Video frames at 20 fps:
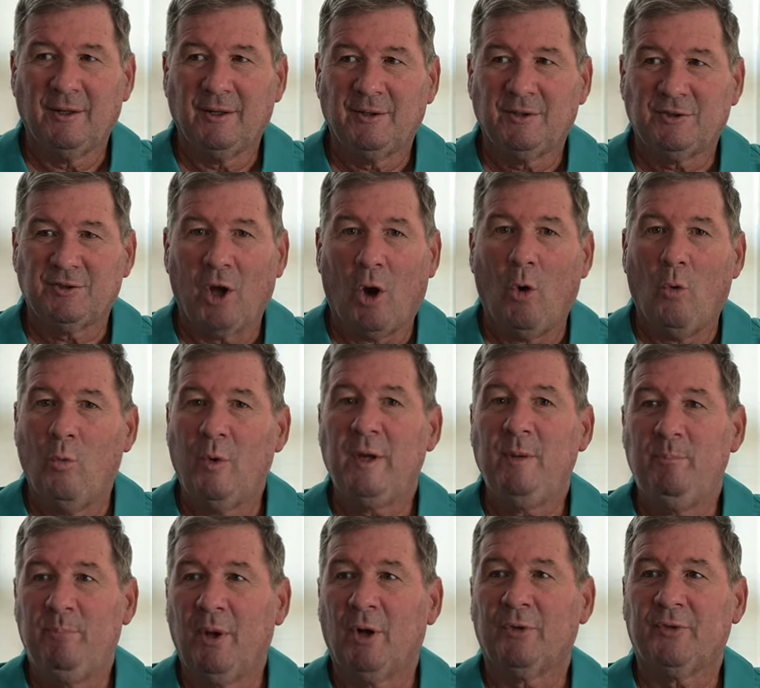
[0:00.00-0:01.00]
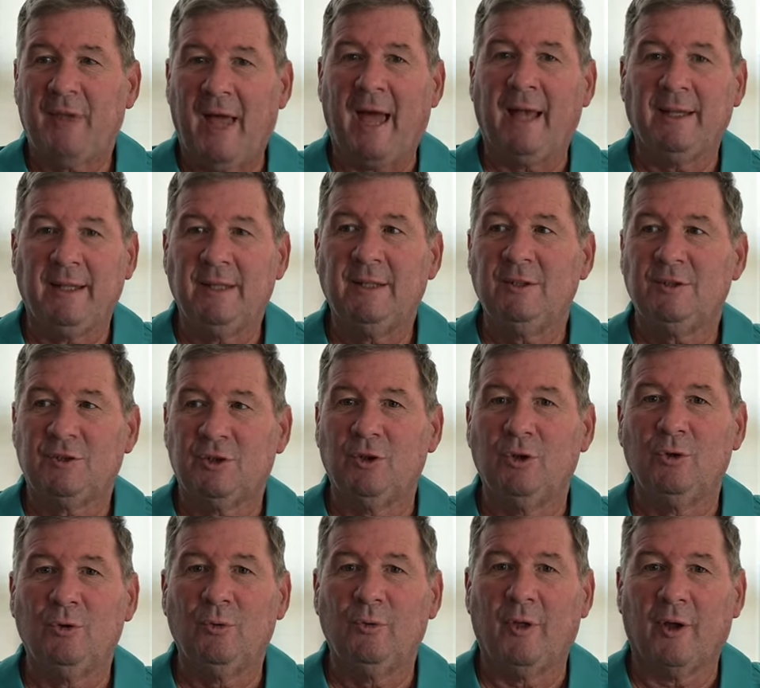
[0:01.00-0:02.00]
So we built that
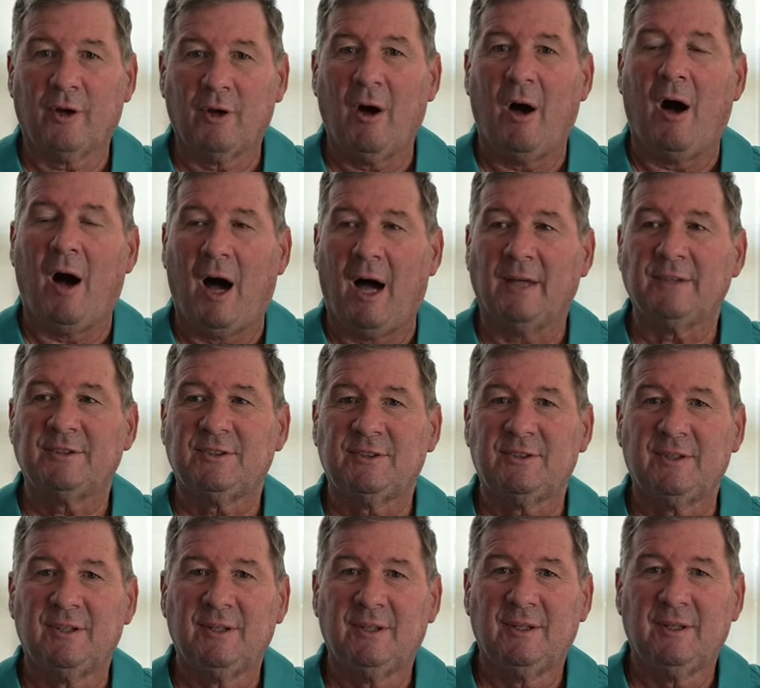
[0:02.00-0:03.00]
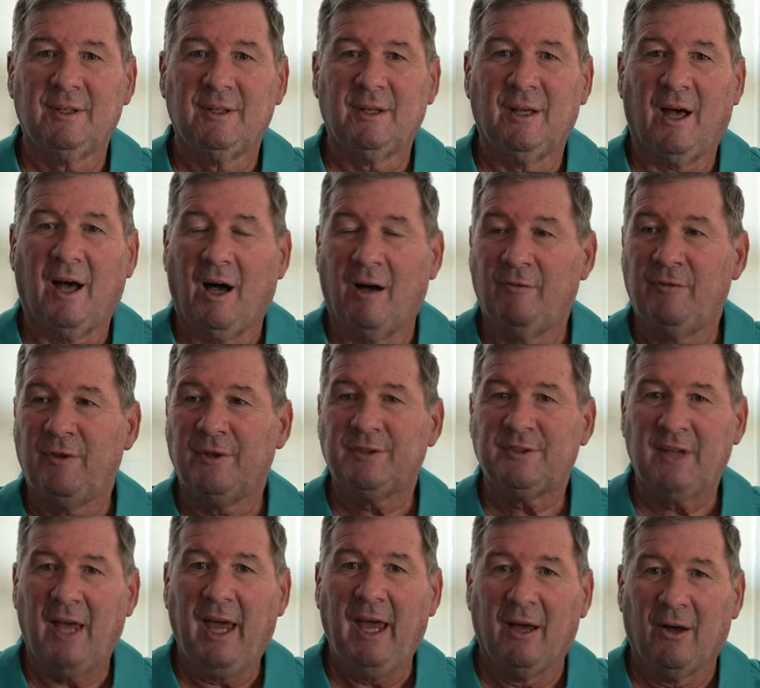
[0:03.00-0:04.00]
into the cost of the
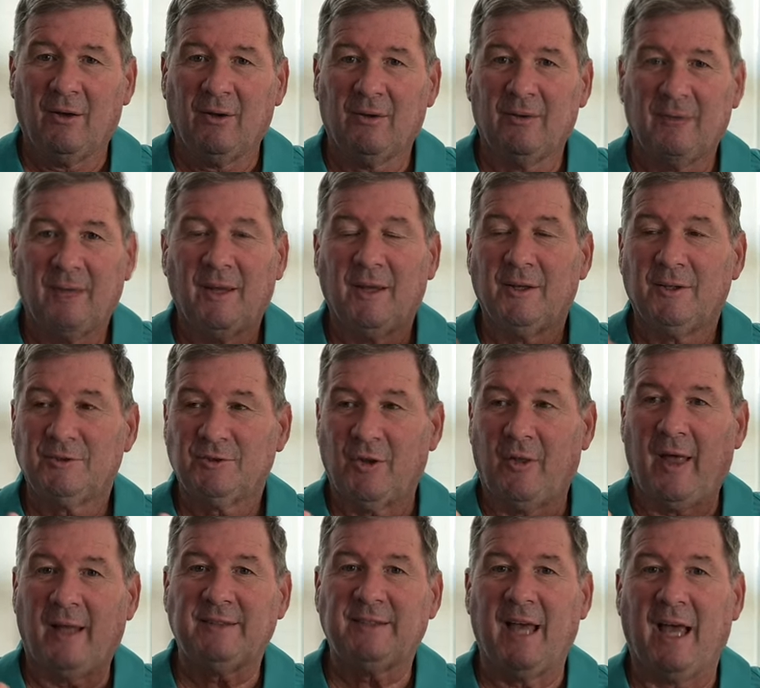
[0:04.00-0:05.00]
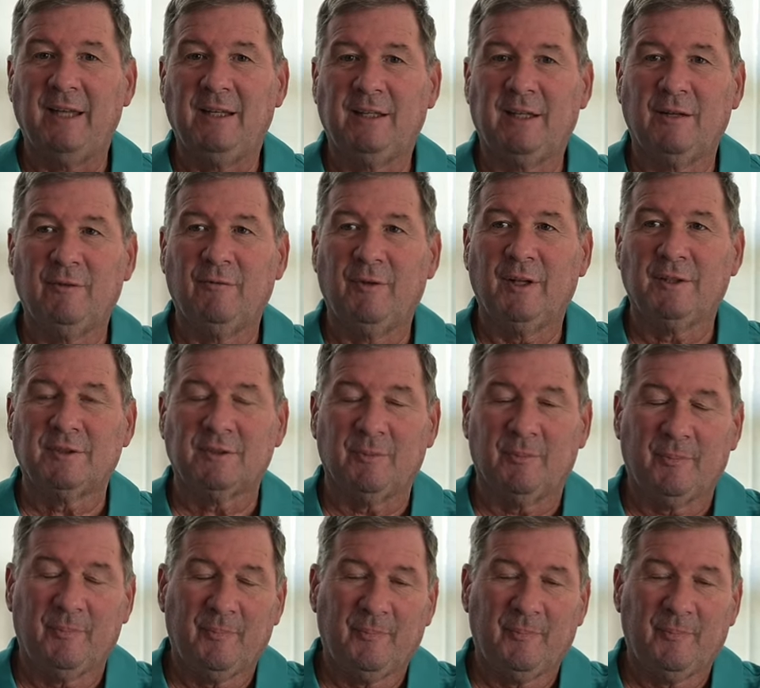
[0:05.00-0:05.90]
sale. So that's how you convince them.